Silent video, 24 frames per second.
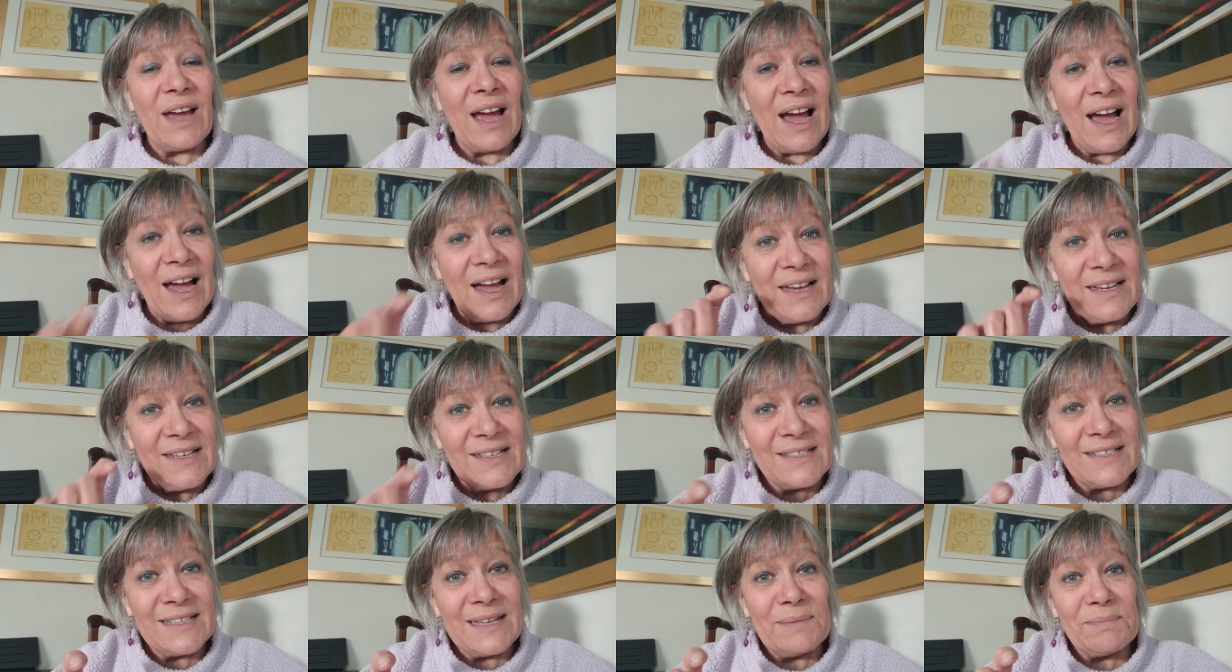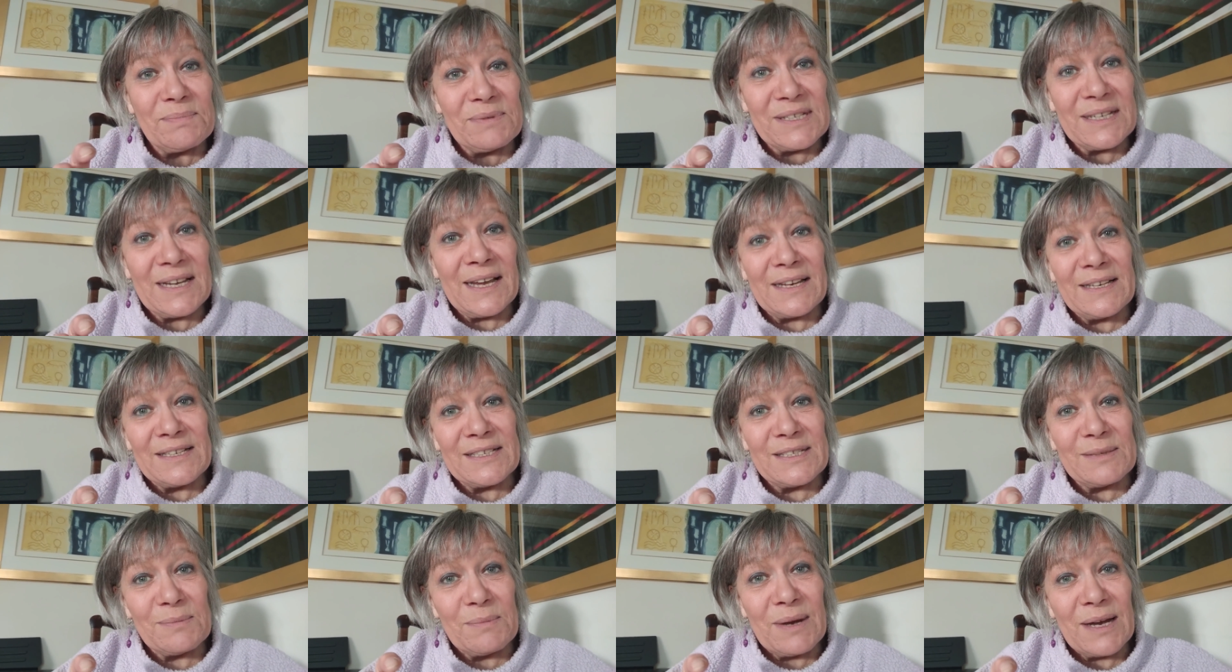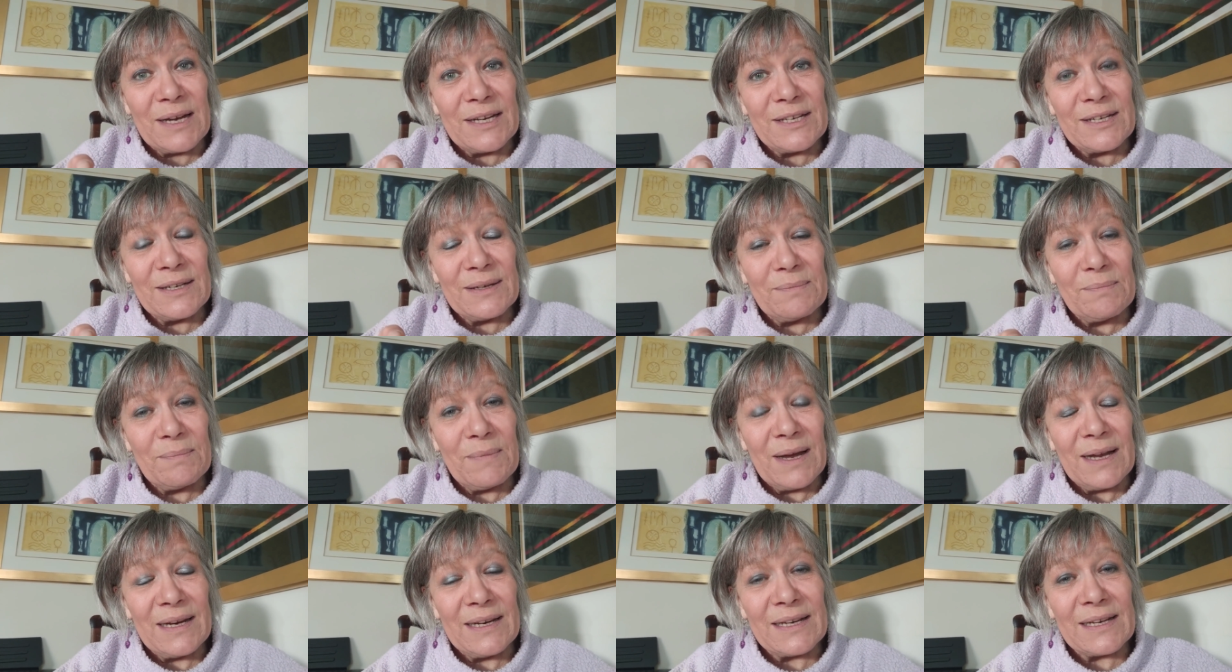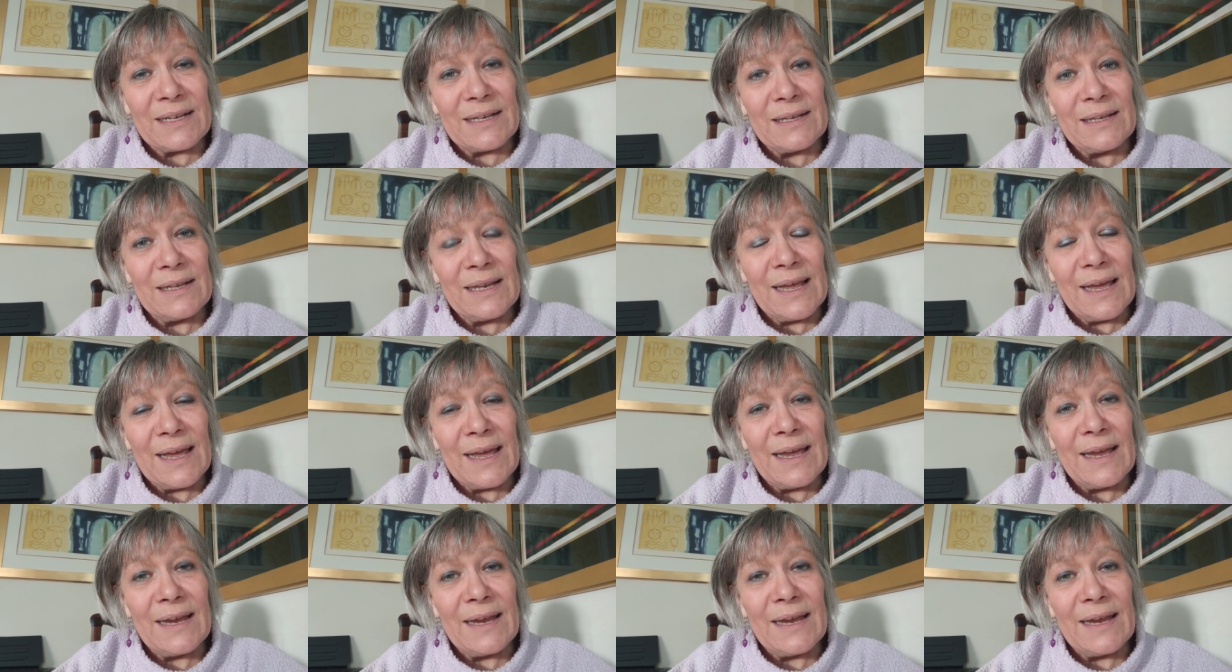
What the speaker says: a high step to get into my little